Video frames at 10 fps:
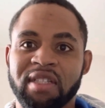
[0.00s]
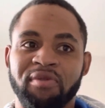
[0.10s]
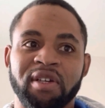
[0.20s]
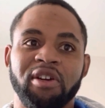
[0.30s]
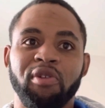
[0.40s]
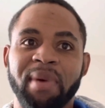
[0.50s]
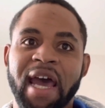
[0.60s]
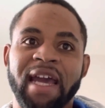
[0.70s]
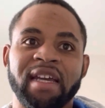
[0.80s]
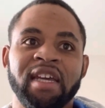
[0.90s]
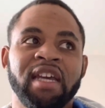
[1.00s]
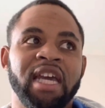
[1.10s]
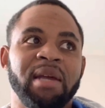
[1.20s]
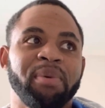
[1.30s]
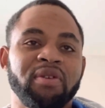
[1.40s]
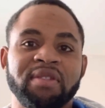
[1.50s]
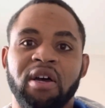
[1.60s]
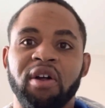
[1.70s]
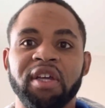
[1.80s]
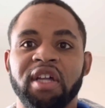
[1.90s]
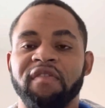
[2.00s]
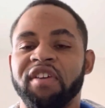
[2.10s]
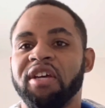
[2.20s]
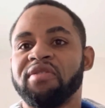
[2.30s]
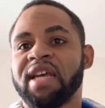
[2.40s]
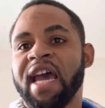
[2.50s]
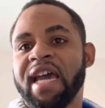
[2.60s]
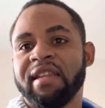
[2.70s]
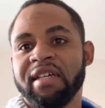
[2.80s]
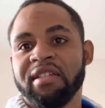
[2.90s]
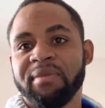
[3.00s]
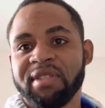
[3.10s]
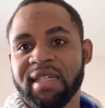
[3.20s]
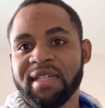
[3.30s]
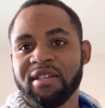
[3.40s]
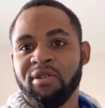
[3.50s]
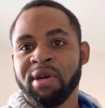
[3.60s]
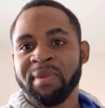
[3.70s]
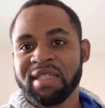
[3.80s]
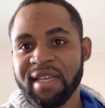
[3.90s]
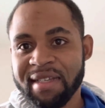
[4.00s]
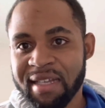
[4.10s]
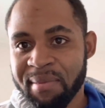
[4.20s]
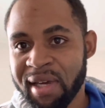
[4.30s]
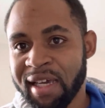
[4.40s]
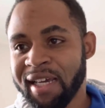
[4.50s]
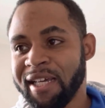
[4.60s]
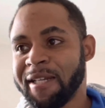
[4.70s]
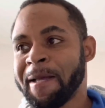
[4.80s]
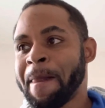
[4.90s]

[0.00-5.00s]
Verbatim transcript: I wanna go back and post all the other videos I had leading up to this, all my mistakes I made.